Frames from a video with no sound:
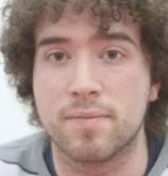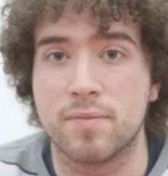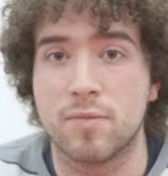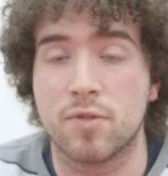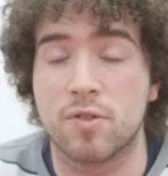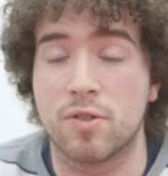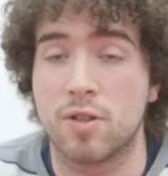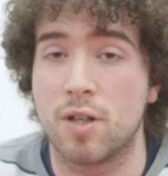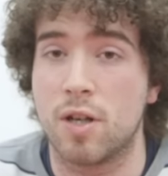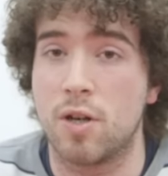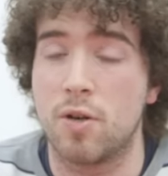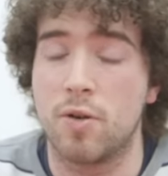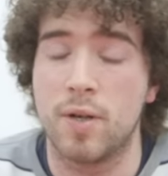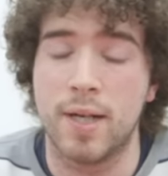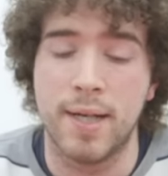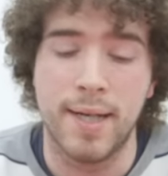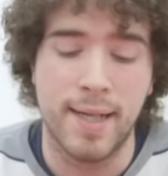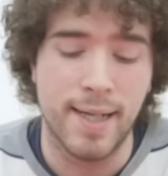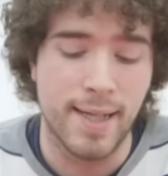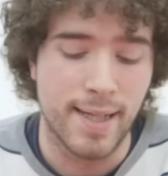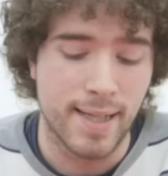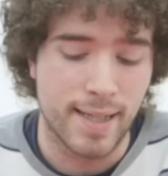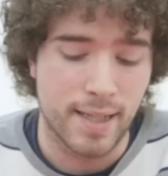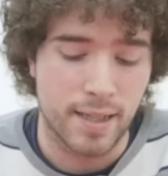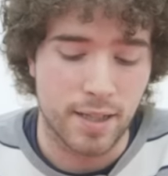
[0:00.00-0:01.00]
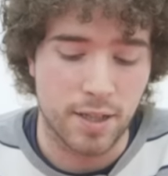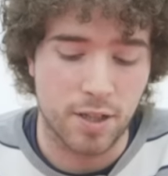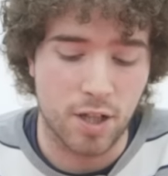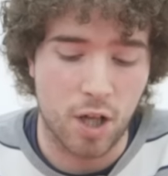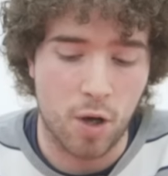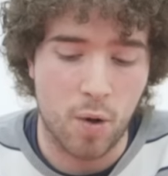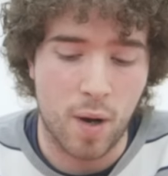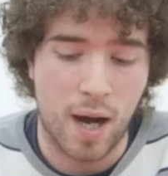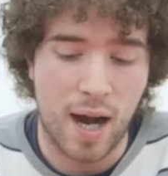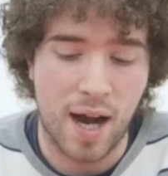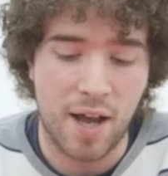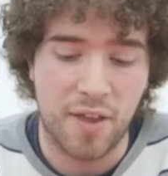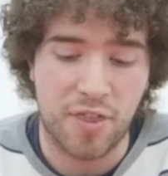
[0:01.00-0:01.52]
So, you
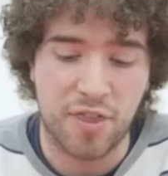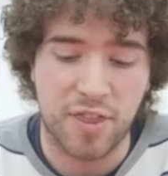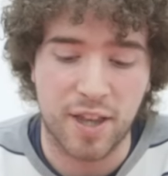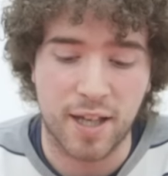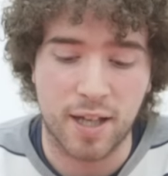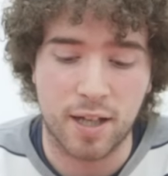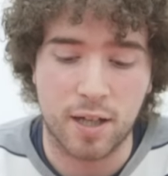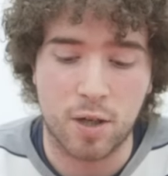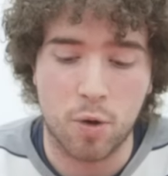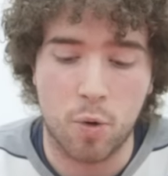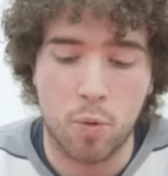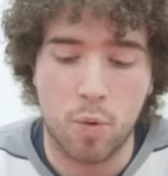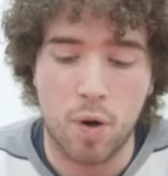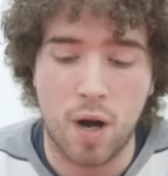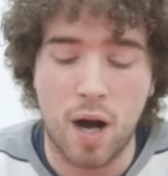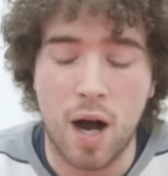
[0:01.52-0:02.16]
know, I think